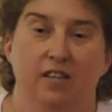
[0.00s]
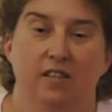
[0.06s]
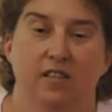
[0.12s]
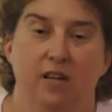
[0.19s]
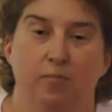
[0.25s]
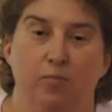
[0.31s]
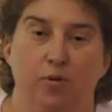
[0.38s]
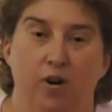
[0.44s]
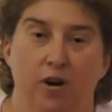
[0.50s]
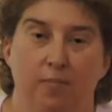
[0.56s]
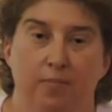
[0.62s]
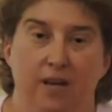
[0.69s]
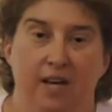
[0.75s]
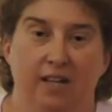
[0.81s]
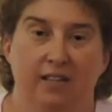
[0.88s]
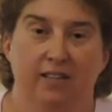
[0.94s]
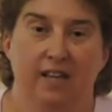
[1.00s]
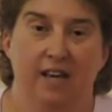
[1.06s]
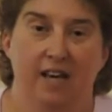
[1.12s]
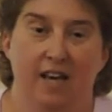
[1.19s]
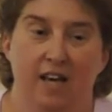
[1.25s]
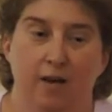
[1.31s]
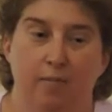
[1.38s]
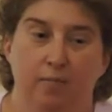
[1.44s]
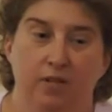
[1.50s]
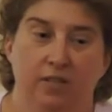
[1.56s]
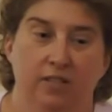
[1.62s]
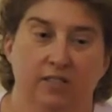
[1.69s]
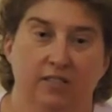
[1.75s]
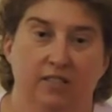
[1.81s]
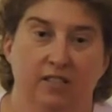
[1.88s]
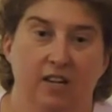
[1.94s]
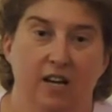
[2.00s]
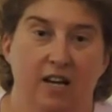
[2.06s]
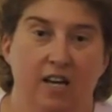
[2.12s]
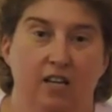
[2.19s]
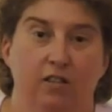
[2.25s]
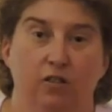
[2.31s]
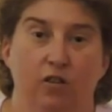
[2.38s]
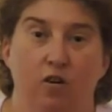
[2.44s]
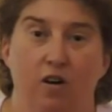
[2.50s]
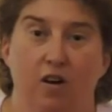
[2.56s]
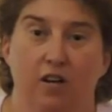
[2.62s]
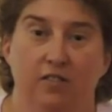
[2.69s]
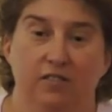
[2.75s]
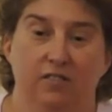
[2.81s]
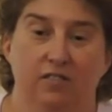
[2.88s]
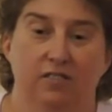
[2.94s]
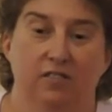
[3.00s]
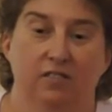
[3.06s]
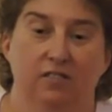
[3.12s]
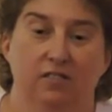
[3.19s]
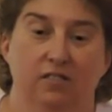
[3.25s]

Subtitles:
They brought back that happiness that I had lost.